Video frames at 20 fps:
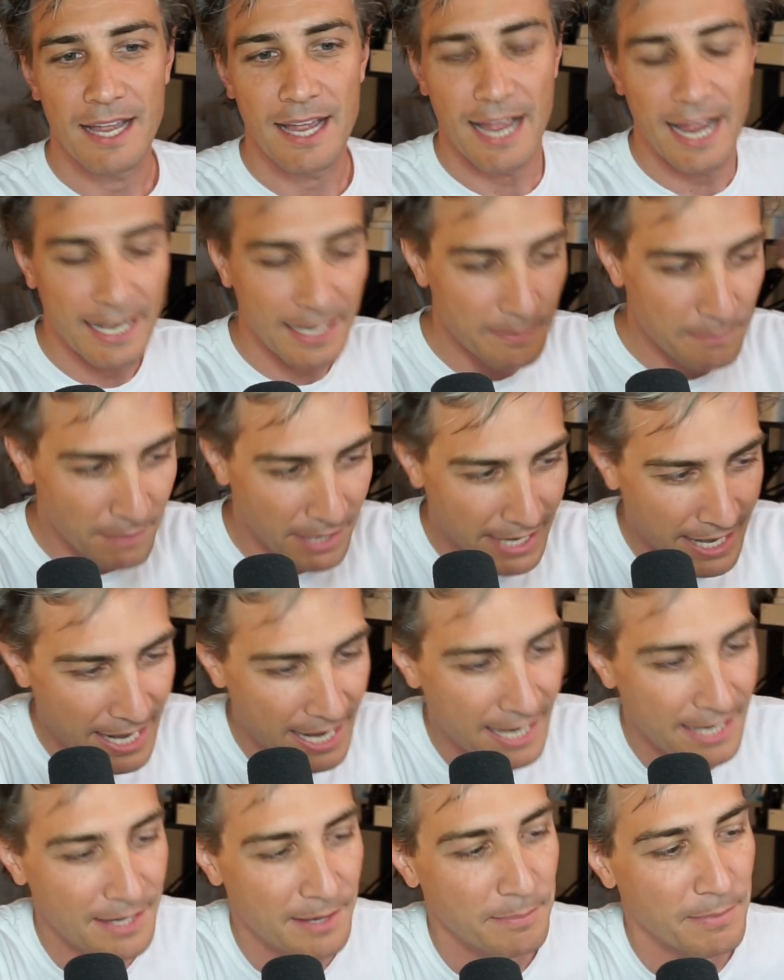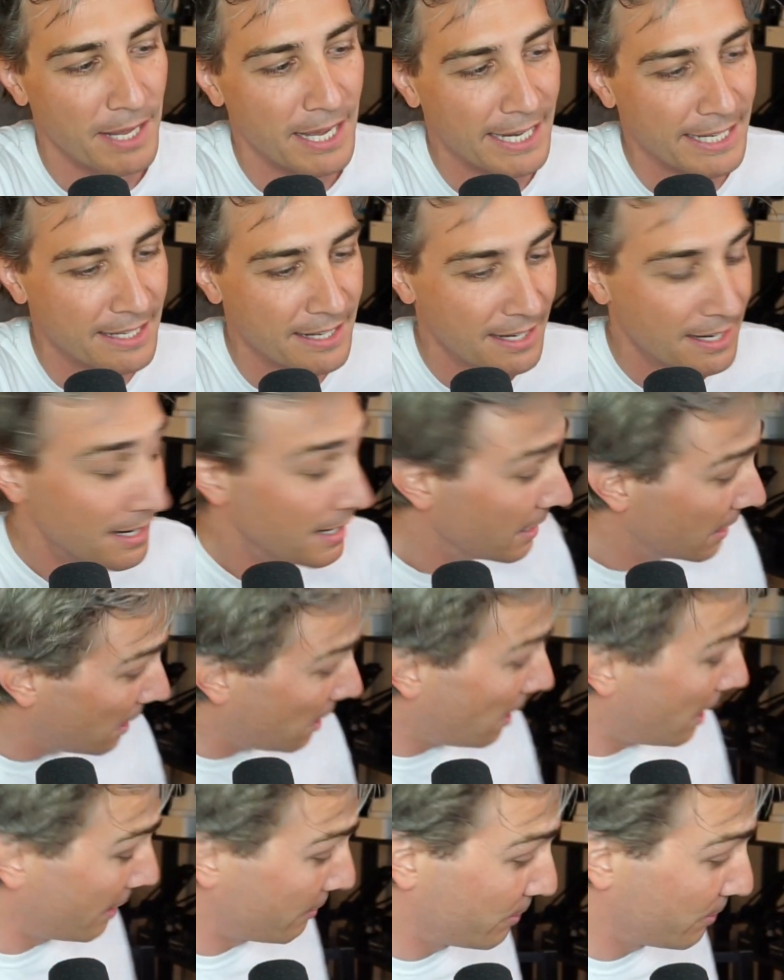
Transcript: And in my head, I'm like, I